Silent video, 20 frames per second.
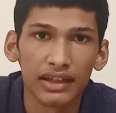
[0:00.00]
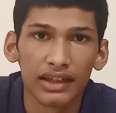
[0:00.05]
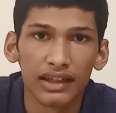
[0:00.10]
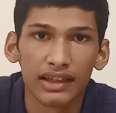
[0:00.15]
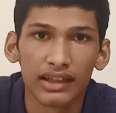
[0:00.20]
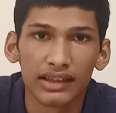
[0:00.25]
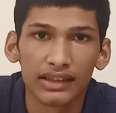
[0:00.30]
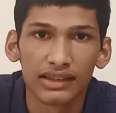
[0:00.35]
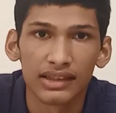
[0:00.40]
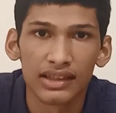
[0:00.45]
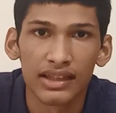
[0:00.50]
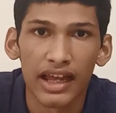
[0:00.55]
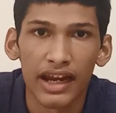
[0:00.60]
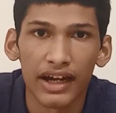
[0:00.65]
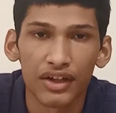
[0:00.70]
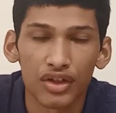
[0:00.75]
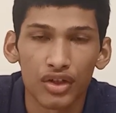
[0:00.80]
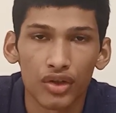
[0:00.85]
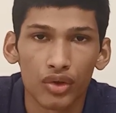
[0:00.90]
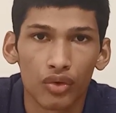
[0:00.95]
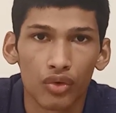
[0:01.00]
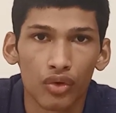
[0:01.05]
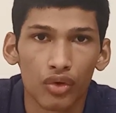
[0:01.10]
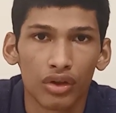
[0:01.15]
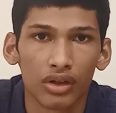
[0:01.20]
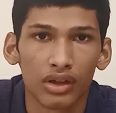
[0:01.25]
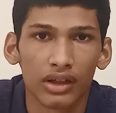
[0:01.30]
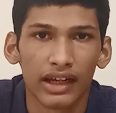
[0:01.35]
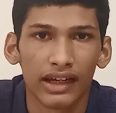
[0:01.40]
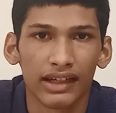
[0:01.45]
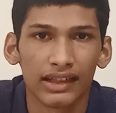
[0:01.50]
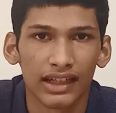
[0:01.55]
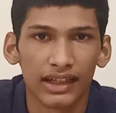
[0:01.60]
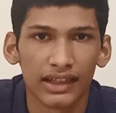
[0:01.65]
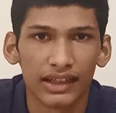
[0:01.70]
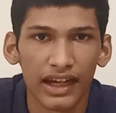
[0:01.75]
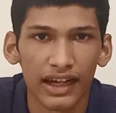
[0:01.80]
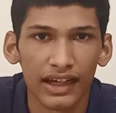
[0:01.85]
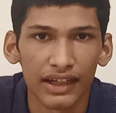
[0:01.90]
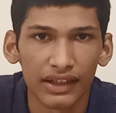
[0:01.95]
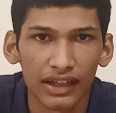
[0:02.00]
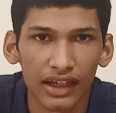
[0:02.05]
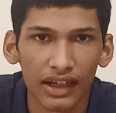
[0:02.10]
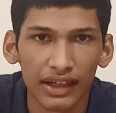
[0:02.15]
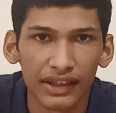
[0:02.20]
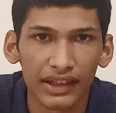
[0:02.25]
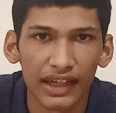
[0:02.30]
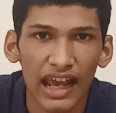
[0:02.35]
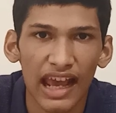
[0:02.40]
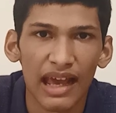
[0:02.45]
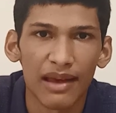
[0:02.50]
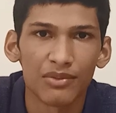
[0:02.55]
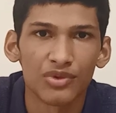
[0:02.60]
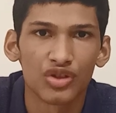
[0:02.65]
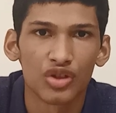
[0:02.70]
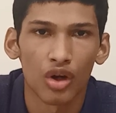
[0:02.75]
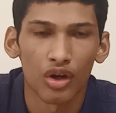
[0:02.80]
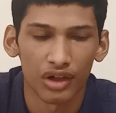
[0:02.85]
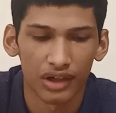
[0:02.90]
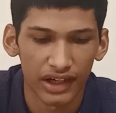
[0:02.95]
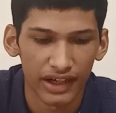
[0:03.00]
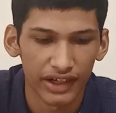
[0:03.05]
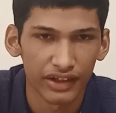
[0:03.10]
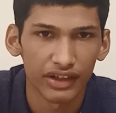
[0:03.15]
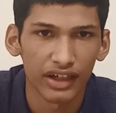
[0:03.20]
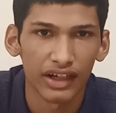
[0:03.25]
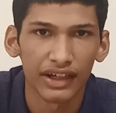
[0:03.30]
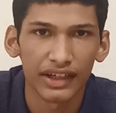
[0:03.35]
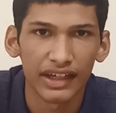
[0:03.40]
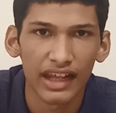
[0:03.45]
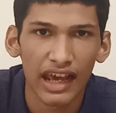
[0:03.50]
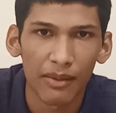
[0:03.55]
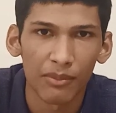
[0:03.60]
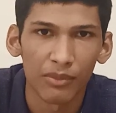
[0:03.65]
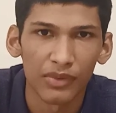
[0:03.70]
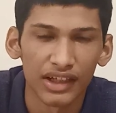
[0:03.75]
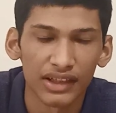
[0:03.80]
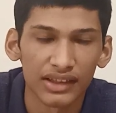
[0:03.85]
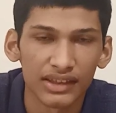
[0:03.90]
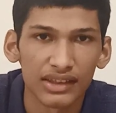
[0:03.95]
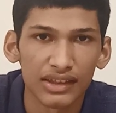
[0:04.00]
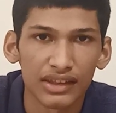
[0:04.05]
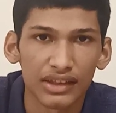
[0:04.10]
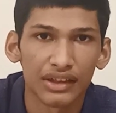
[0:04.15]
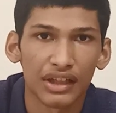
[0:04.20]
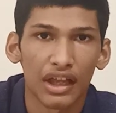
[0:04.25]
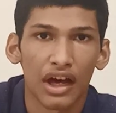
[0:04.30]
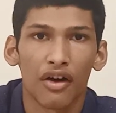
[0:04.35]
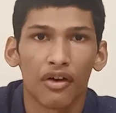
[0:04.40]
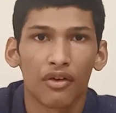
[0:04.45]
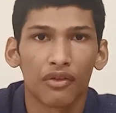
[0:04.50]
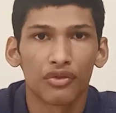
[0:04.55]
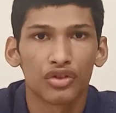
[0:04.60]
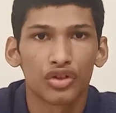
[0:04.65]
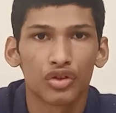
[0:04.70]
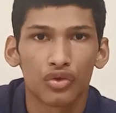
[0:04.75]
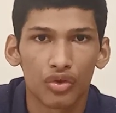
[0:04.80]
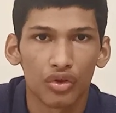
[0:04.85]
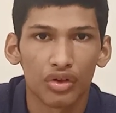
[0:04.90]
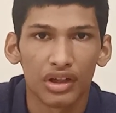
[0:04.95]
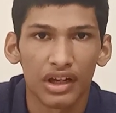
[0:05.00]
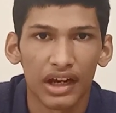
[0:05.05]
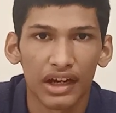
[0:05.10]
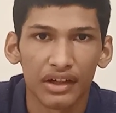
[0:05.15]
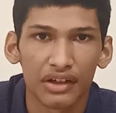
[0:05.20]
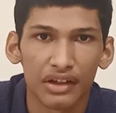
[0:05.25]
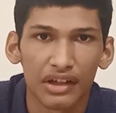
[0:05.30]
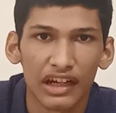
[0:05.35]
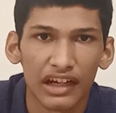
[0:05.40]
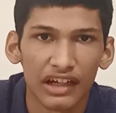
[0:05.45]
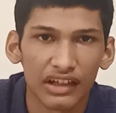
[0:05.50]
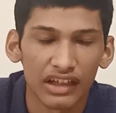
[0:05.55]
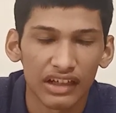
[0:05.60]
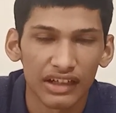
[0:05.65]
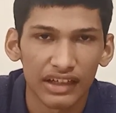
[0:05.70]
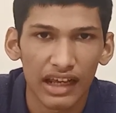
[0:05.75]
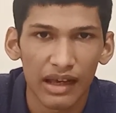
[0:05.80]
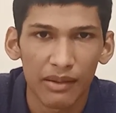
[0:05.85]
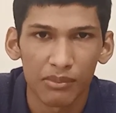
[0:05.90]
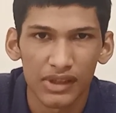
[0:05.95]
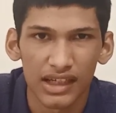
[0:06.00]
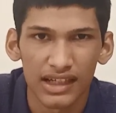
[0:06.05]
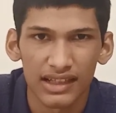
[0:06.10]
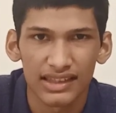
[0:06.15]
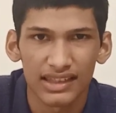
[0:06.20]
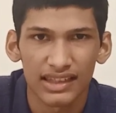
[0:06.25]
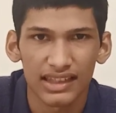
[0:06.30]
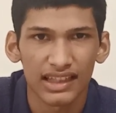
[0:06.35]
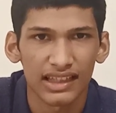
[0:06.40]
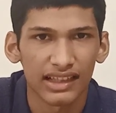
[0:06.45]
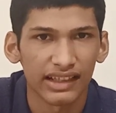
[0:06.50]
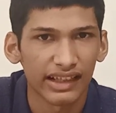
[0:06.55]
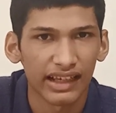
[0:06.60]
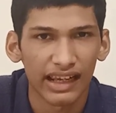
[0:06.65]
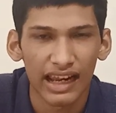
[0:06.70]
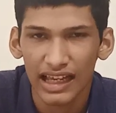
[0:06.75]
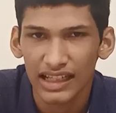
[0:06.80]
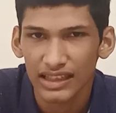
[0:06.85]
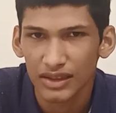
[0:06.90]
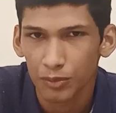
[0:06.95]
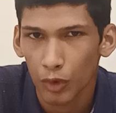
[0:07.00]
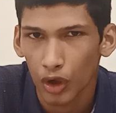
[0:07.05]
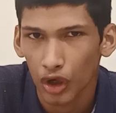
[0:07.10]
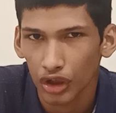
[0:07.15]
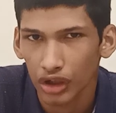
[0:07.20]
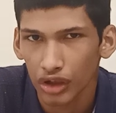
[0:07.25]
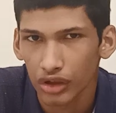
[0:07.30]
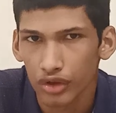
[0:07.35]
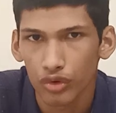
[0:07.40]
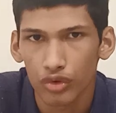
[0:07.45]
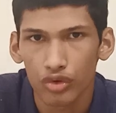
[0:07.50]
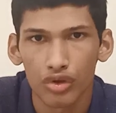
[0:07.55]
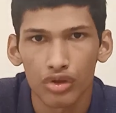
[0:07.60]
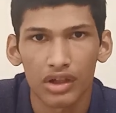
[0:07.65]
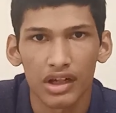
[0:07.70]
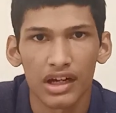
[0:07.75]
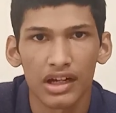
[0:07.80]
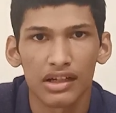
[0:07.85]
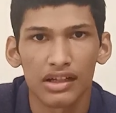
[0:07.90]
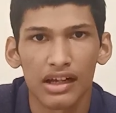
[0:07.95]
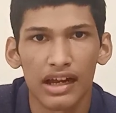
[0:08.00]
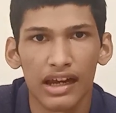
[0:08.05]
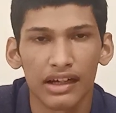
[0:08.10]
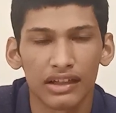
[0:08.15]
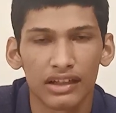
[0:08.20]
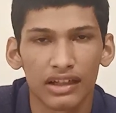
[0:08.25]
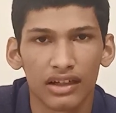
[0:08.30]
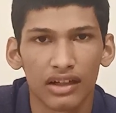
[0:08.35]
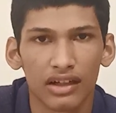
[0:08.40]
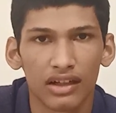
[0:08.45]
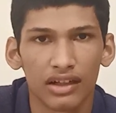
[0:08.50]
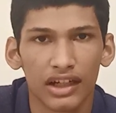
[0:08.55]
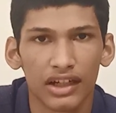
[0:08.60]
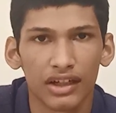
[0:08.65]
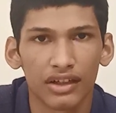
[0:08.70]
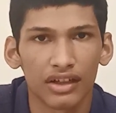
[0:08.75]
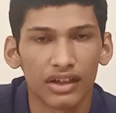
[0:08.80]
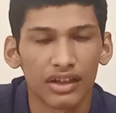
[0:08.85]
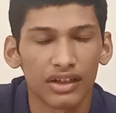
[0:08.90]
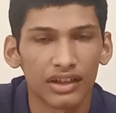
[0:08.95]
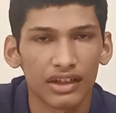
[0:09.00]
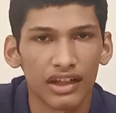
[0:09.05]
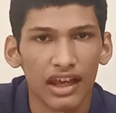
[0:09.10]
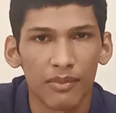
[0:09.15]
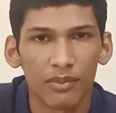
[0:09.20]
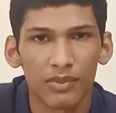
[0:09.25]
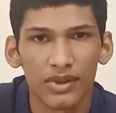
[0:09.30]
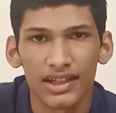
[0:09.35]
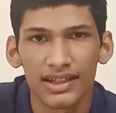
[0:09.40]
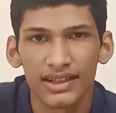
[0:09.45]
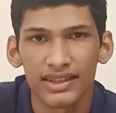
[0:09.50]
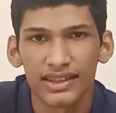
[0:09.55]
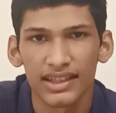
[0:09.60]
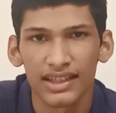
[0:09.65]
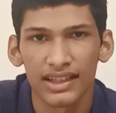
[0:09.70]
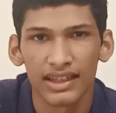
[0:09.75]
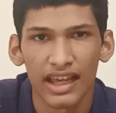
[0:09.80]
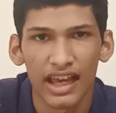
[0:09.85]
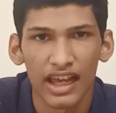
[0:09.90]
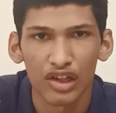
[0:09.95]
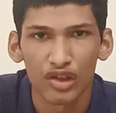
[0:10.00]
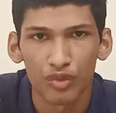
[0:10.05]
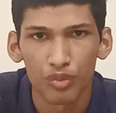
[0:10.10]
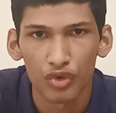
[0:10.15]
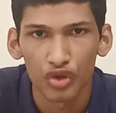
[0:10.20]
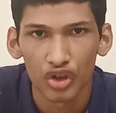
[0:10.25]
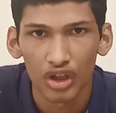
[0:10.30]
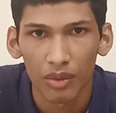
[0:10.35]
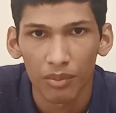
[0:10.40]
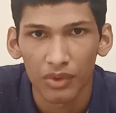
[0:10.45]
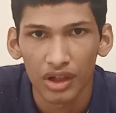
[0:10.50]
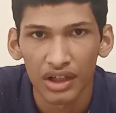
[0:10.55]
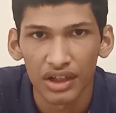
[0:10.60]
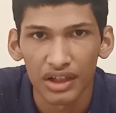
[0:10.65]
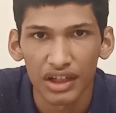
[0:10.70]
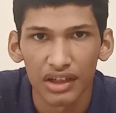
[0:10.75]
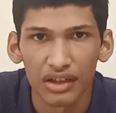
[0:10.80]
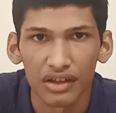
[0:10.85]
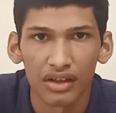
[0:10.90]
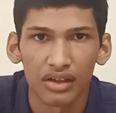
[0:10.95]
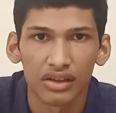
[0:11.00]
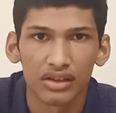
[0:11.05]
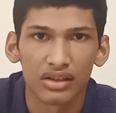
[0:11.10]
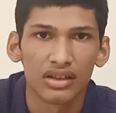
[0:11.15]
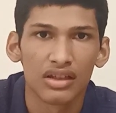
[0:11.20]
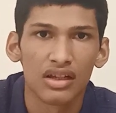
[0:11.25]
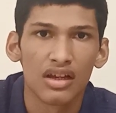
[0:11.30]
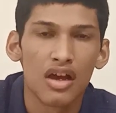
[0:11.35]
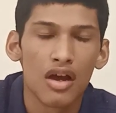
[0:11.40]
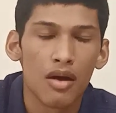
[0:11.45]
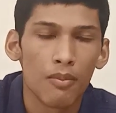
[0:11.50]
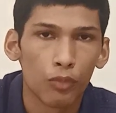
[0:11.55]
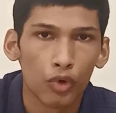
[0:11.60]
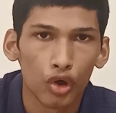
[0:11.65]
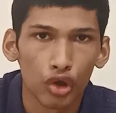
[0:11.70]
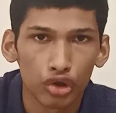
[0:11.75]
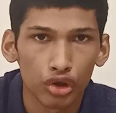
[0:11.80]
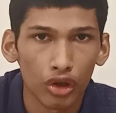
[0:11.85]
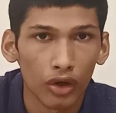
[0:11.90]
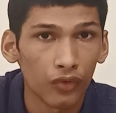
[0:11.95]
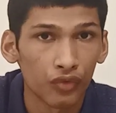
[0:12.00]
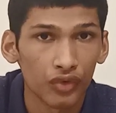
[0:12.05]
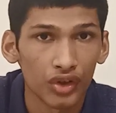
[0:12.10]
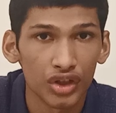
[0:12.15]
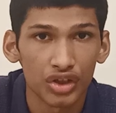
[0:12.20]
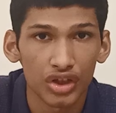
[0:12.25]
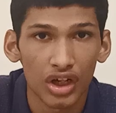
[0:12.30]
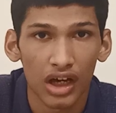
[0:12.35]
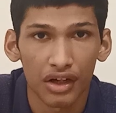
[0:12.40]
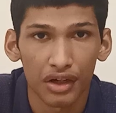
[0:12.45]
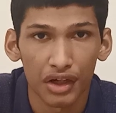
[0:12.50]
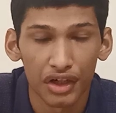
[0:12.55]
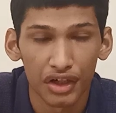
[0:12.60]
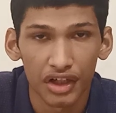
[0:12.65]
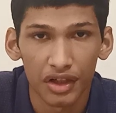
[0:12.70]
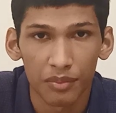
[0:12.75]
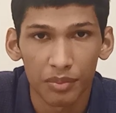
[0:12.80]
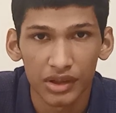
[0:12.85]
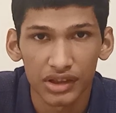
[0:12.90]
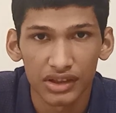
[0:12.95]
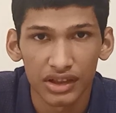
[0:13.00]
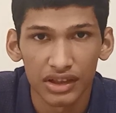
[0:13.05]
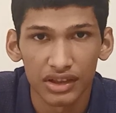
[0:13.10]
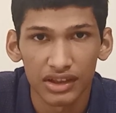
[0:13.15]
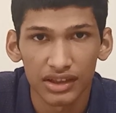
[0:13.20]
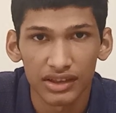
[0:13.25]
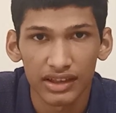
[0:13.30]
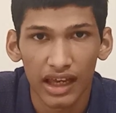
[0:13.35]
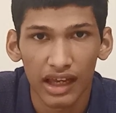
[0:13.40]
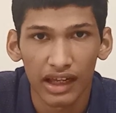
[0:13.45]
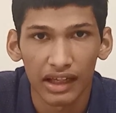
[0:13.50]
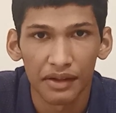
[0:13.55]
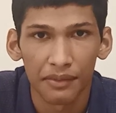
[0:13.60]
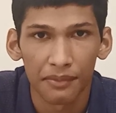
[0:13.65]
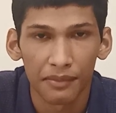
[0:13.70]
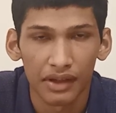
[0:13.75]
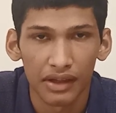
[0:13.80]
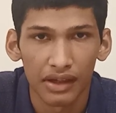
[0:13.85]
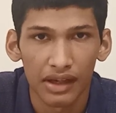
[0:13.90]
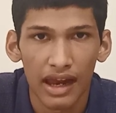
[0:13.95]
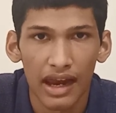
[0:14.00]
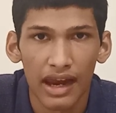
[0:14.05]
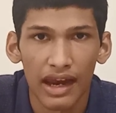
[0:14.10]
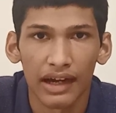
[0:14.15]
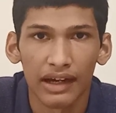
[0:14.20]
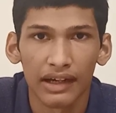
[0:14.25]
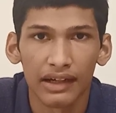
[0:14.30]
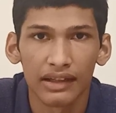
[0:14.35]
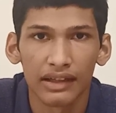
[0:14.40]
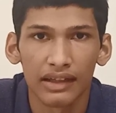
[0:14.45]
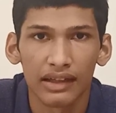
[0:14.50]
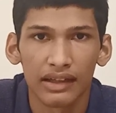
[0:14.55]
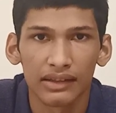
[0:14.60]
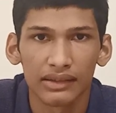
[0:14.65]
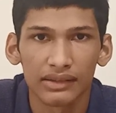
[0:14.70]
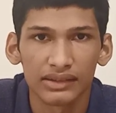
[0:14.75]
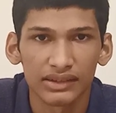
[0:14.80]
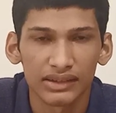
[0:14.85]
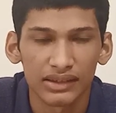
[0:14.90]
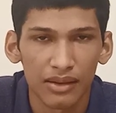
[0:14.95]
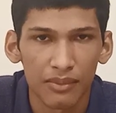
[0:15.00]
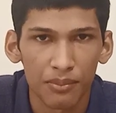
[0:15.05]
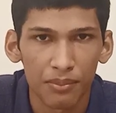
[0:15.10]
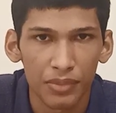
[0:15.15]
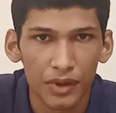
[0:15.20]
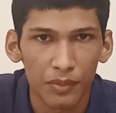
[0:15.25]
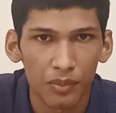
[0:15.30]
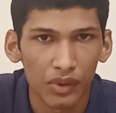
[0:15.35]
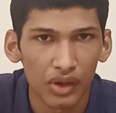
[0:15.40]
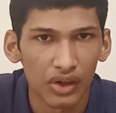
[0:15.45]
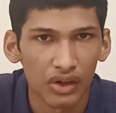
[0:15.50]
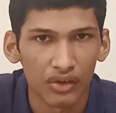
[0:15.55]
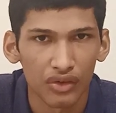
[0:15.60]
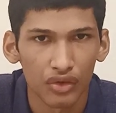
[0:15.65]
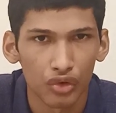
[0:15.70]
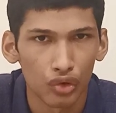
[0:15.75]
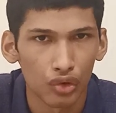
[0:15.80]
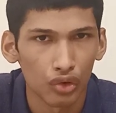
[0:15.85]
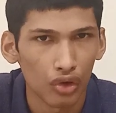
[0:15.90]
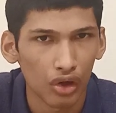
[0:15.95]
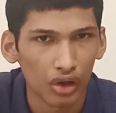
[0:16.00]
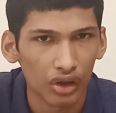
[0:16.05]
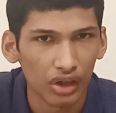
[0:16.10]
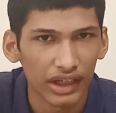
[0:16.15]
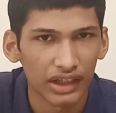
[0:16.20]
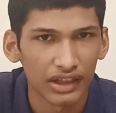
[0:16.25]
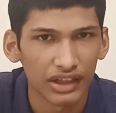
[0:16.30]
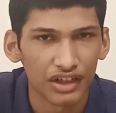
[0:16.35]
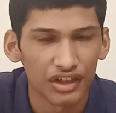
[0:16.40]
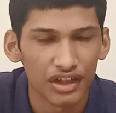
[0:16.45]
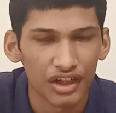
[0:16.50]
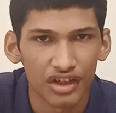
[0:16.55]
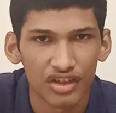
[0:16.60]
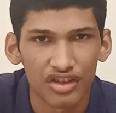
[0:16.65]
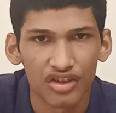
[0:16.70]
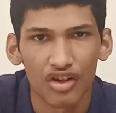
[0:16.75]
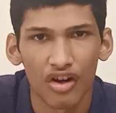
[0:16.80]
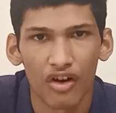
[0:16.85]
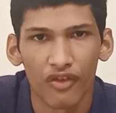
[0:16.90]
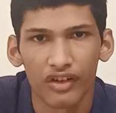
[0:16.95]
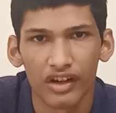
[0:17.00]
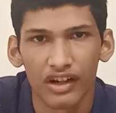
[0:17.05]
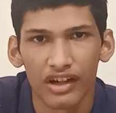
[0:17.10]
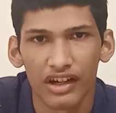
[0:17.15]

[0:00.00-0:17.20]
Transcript: is that you could get the dental tabs or dental tablets. Now you could get dental tablets in glass bottle, you could get dental tablets in aluminum containers, both of which are 100% recyclable, and some people do not like the texture of